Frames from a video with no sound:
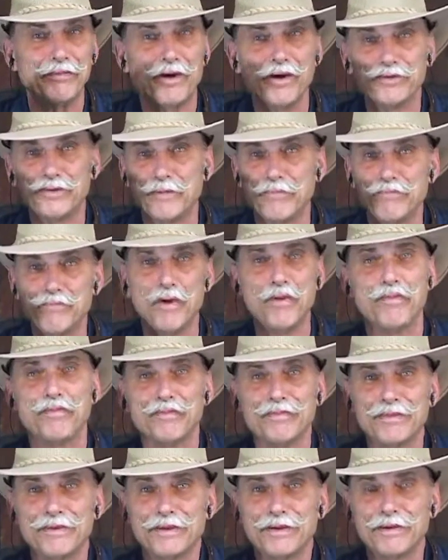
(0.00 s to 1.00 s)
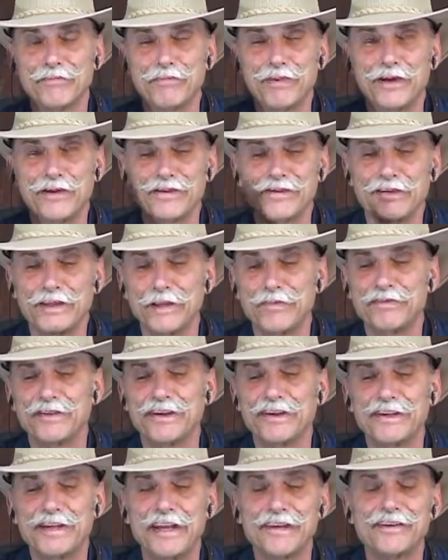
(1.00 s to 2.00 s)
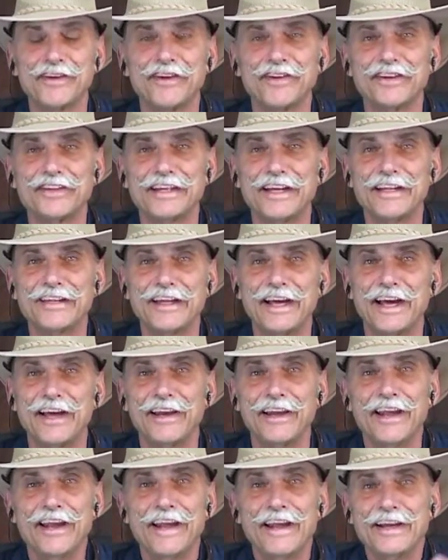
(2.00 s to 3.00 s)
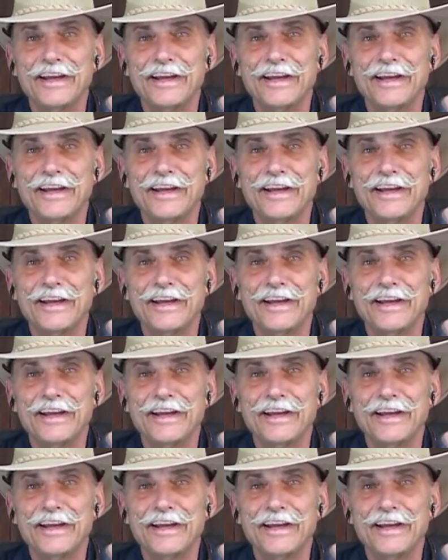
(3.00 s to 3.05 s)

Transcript: up, and all of a sudden, boom, belt slips and it takes all the teeth out.